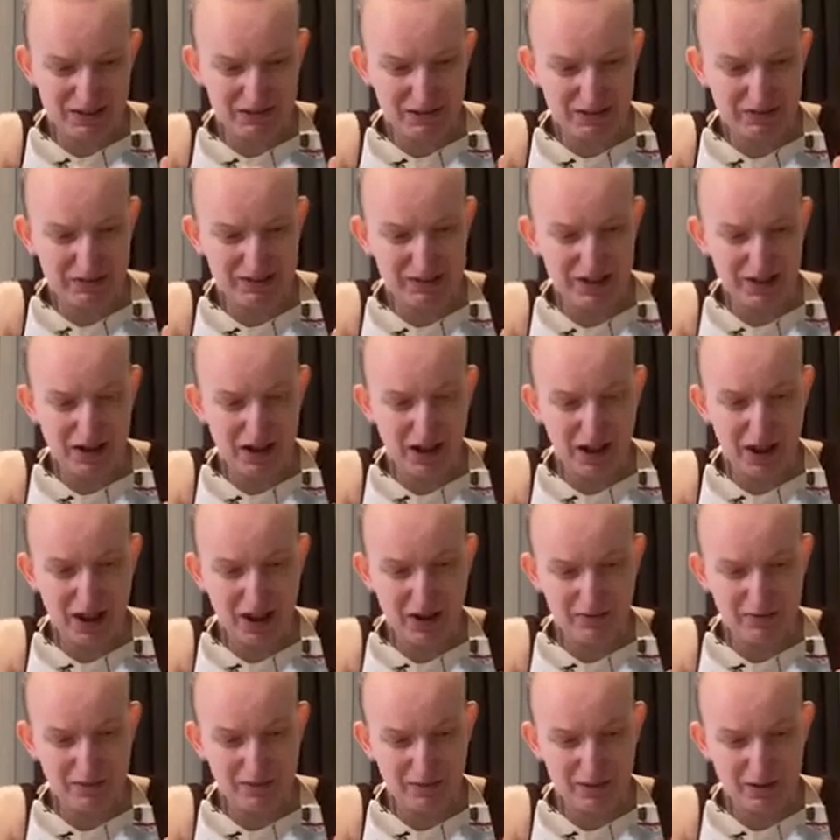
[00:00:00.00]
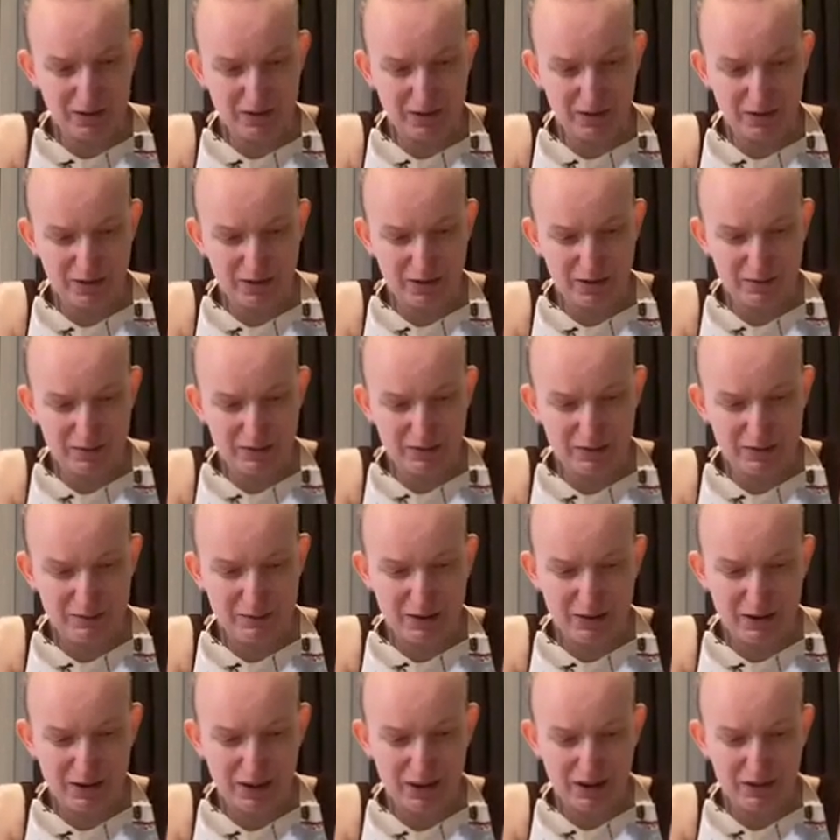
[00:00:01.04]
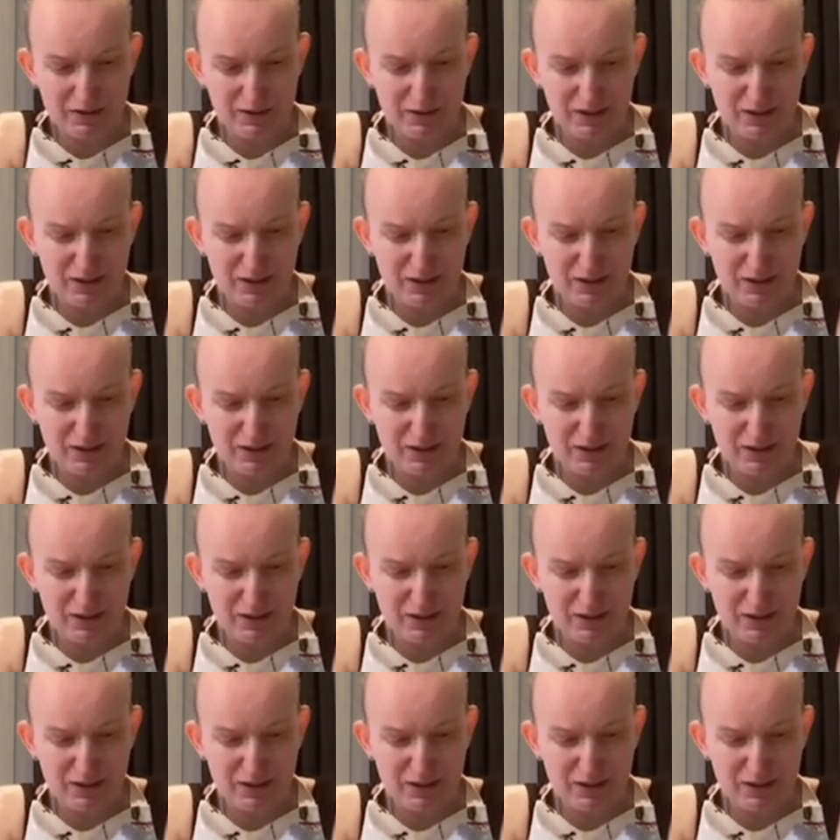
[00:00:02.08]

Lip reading: I obviously haven't woken up this morning.